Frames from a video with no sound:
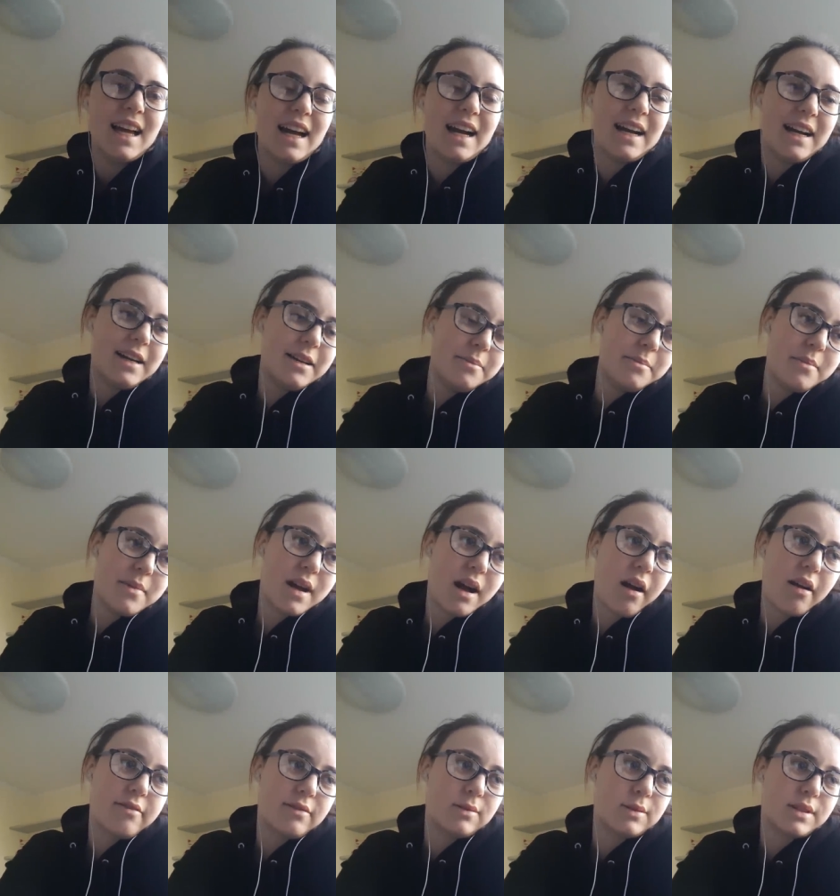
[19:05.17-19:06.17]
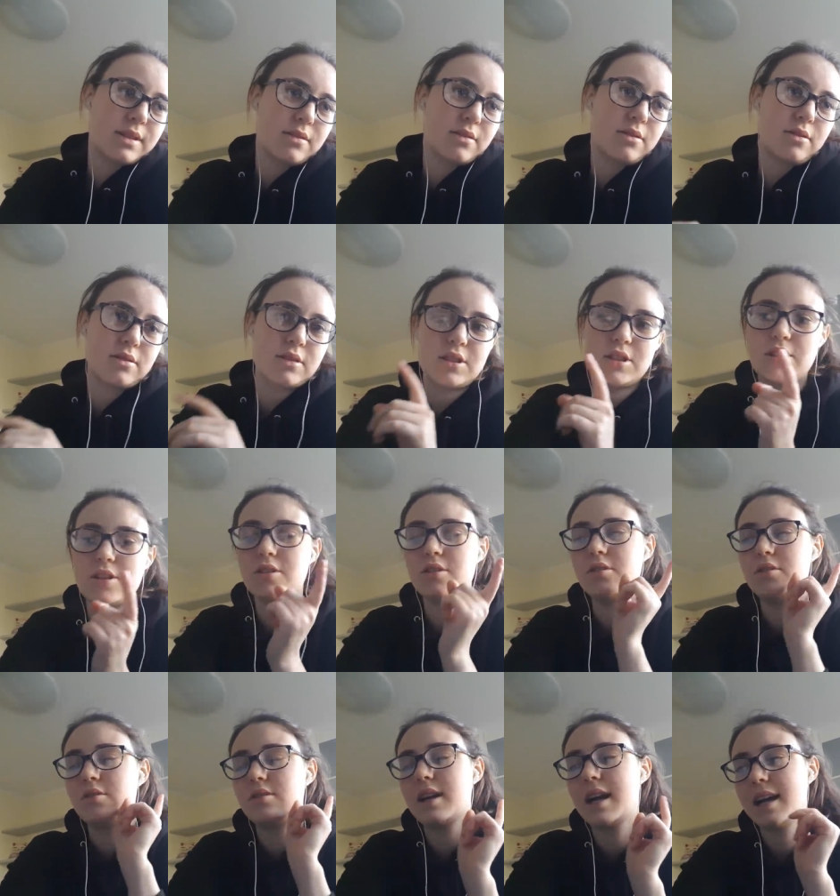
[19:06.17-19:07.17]
Um, I've also got
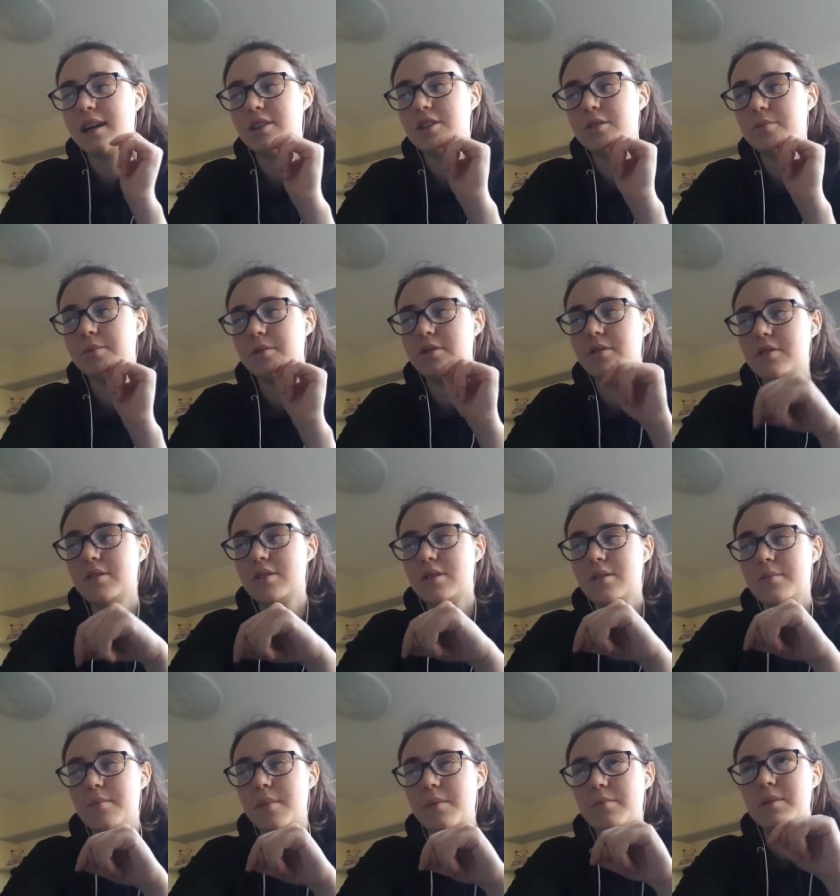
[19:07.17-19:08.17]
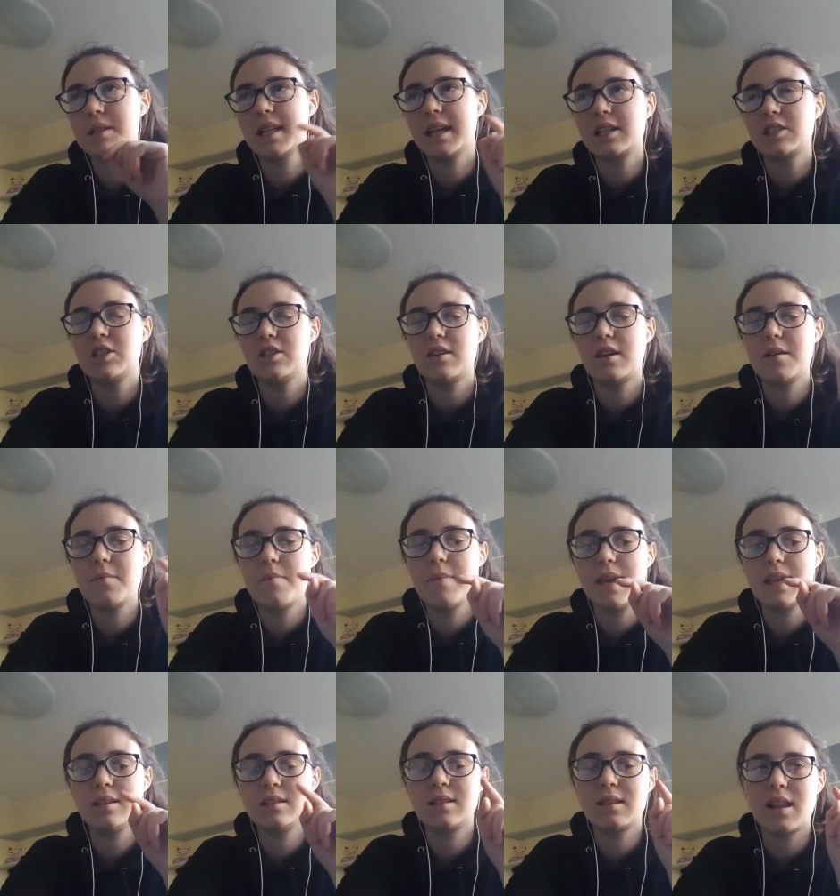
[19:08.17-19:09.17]
to catch up on the MIMS lecture that I
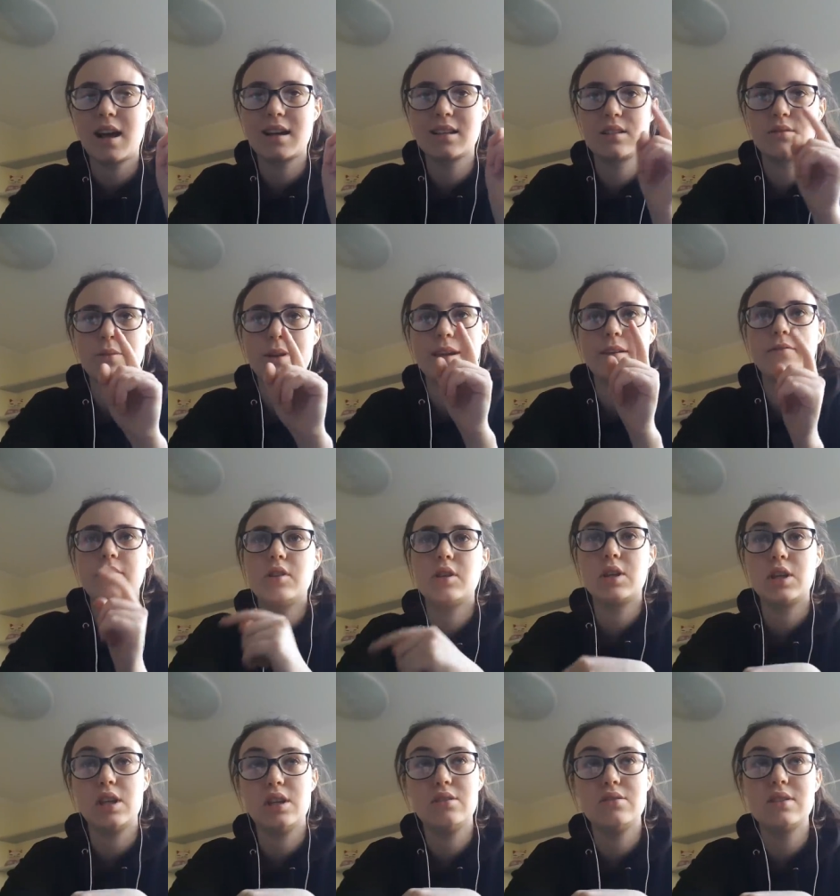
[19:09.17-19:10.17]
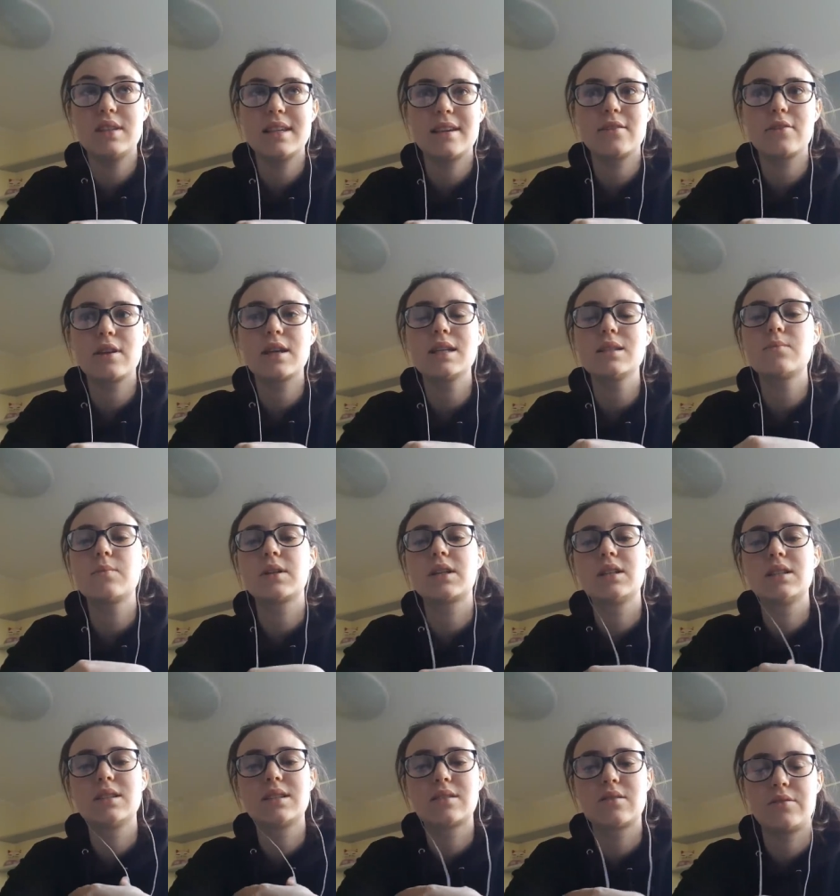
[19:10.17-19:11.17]
missed last week for the new series
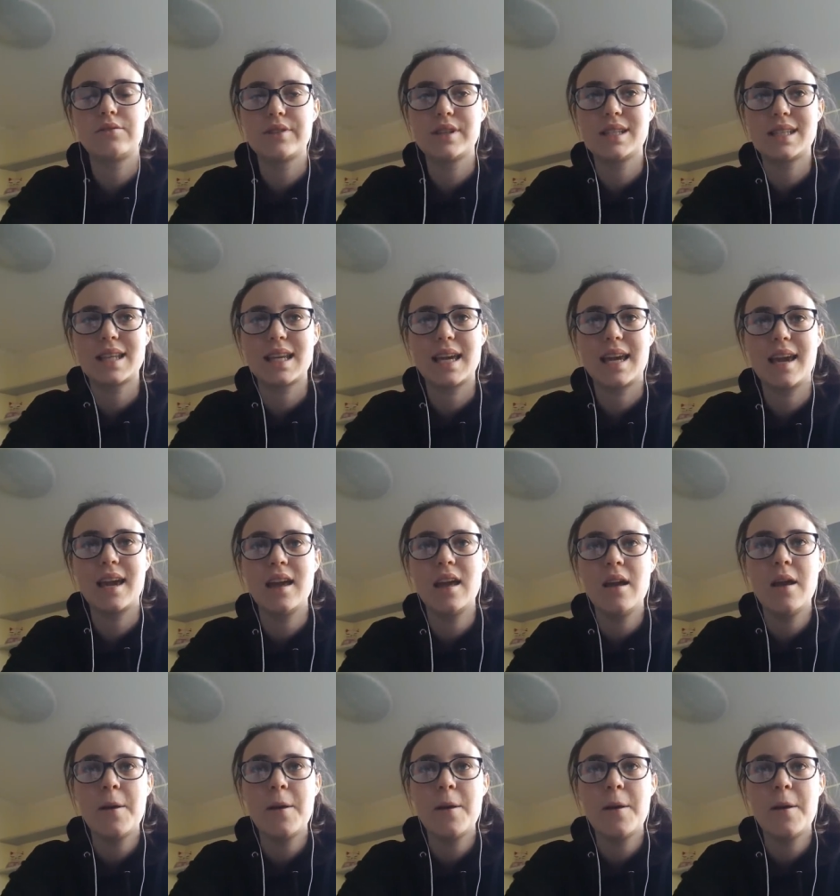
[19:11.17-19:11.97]
because obviously